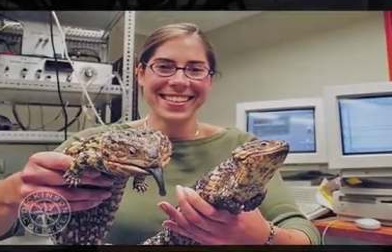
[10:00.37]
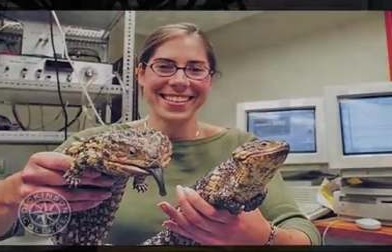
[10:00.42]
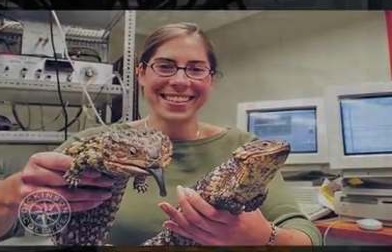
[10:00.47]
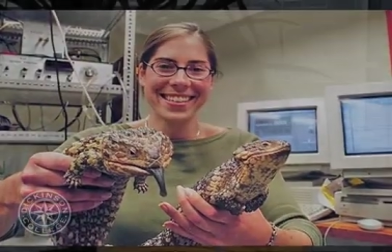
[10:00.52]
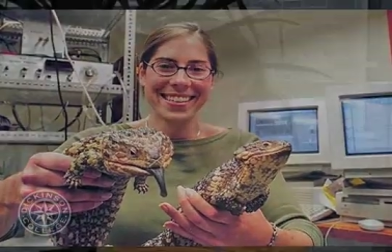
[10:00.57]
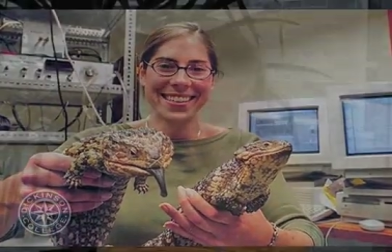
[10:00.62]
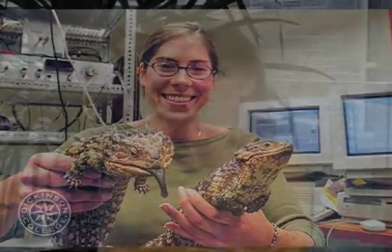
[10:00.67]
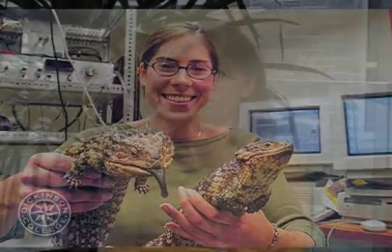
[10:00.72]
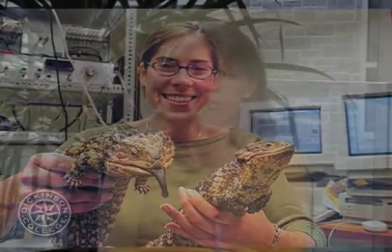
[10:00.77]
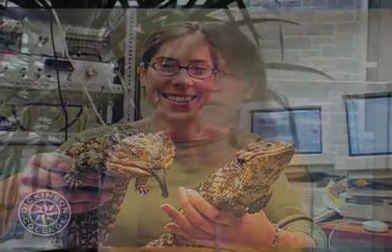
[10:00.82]

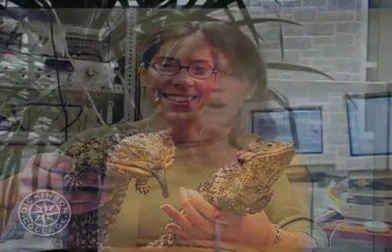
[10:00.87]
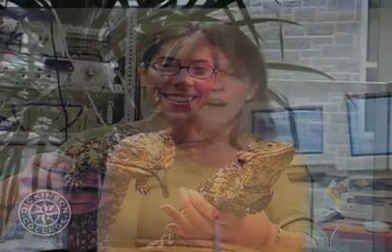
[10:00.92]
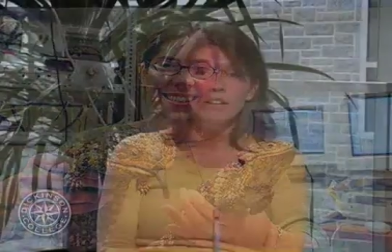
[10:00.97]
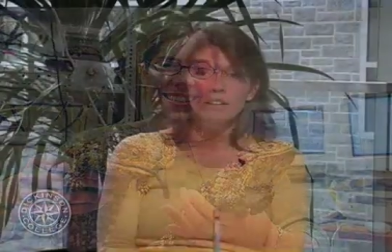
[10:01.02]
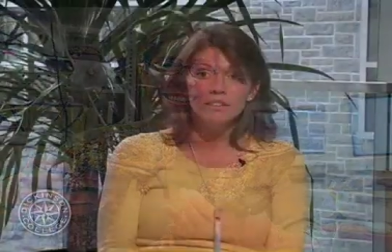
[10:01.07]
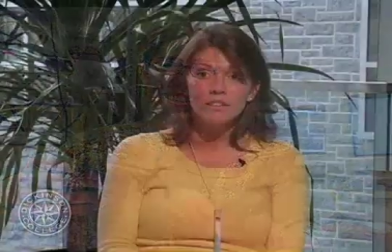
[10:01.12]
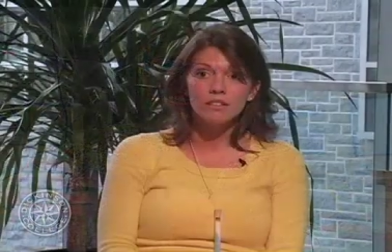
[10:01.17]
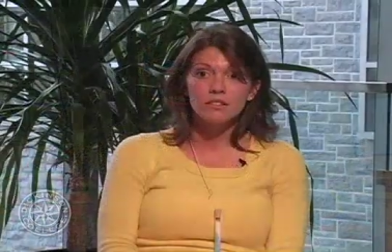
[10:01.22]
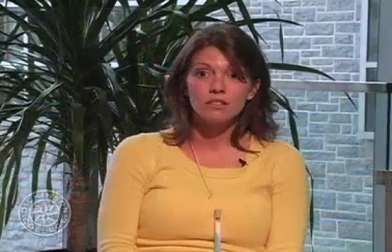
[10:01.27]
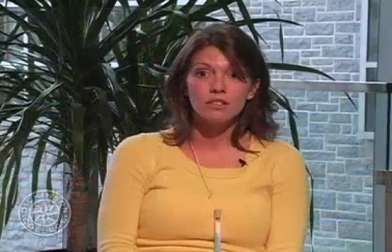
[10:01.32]
If you
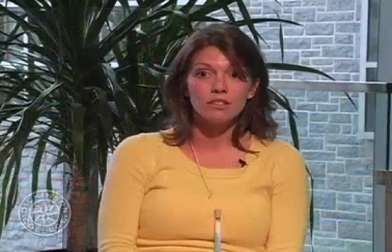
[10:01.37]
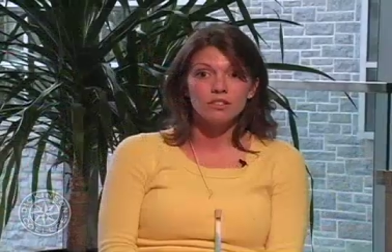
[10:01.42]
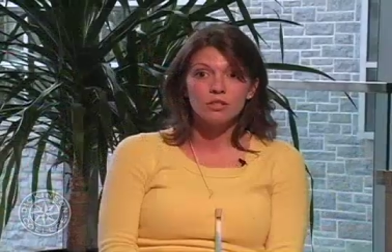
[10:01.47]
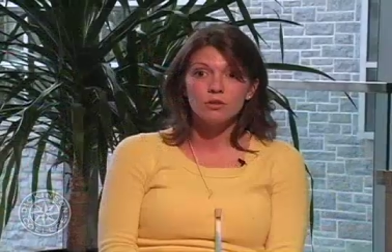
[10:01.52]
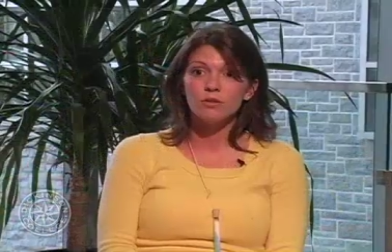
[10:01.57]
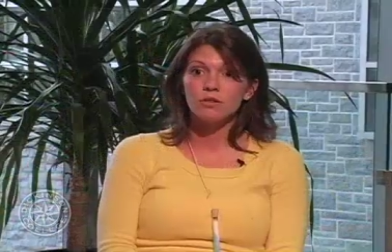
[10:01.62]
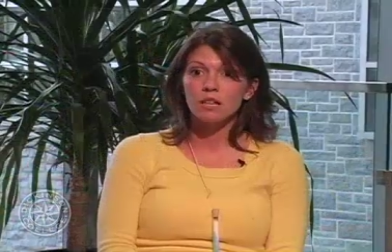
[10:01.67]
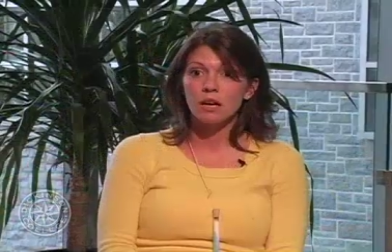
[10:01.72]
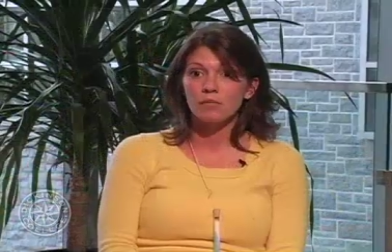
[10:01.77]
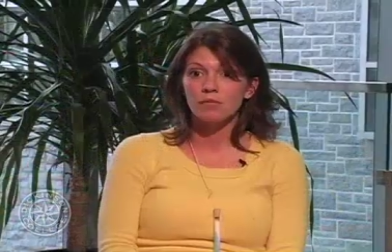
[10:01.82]
want to
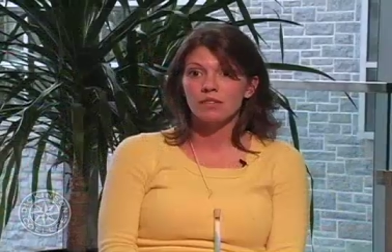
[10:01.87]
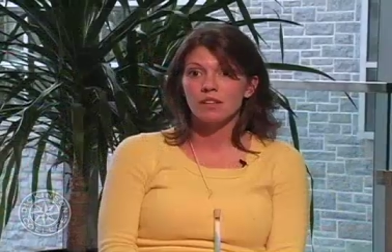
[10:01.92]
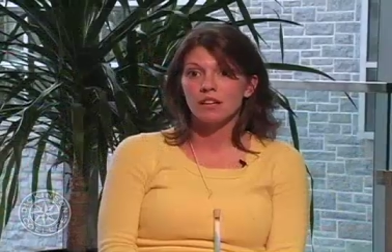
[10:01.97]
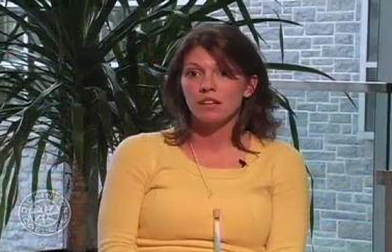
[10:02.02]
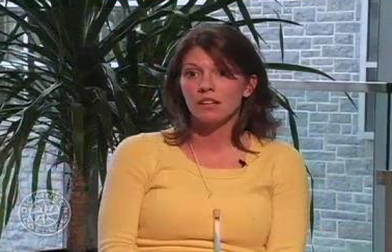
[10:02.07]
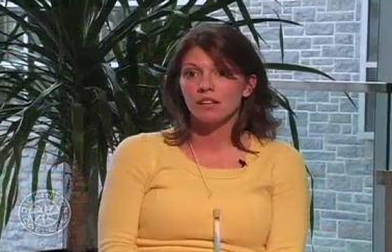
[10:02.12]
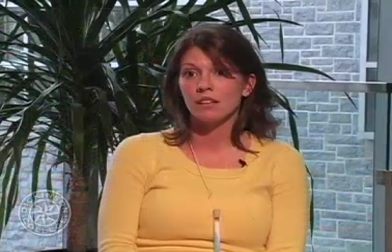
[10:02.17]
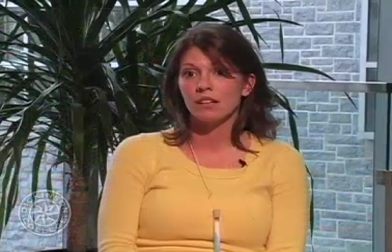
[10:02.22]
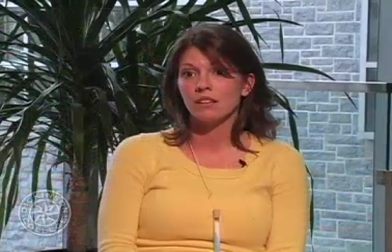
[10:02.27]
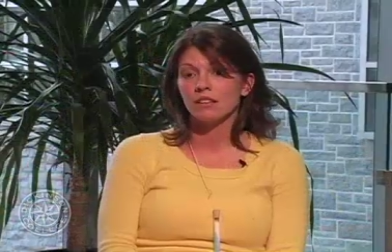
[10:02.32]
do
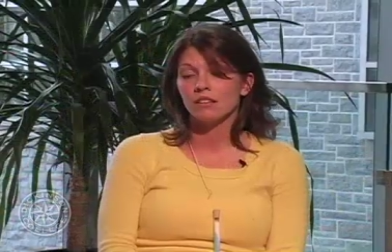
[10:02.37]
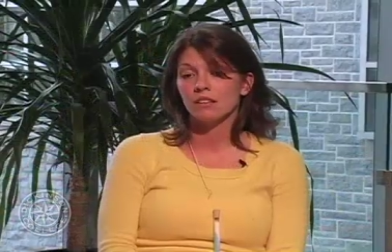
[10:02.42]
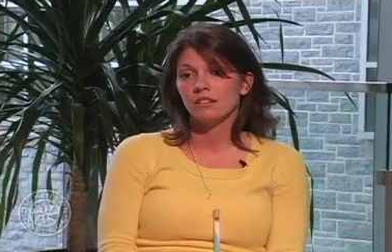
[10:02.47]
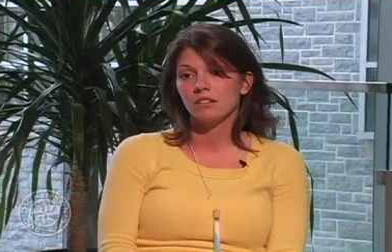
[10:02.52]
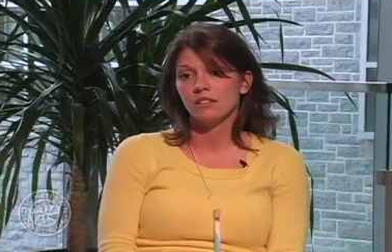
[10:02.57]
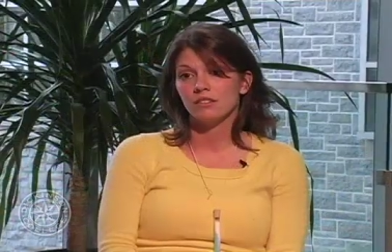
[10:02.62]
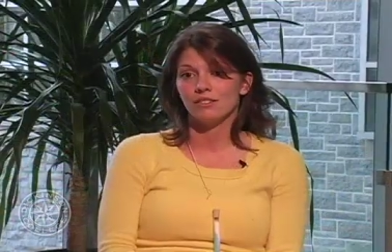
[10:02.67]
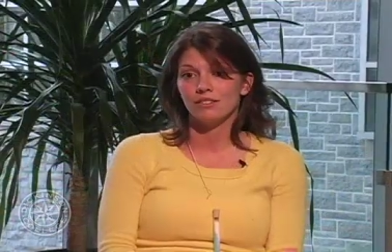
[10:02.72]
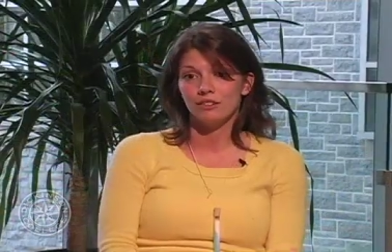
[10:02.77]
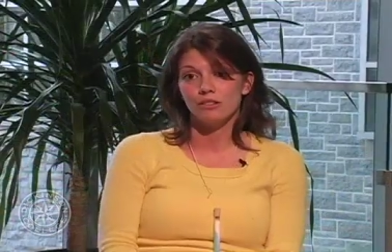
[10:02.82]
something,
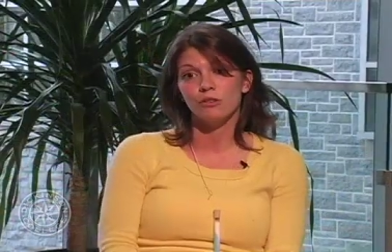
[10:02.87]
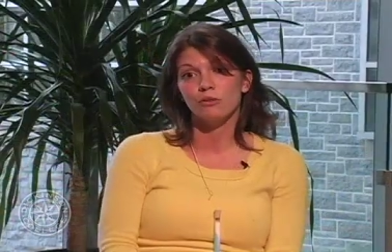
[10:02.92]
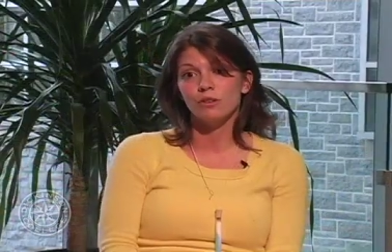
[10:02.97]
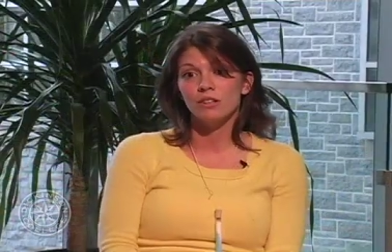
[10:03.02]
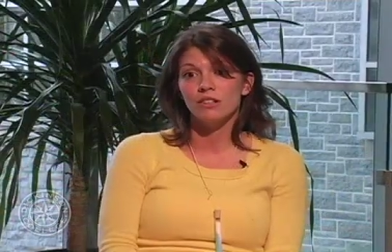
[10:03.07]
you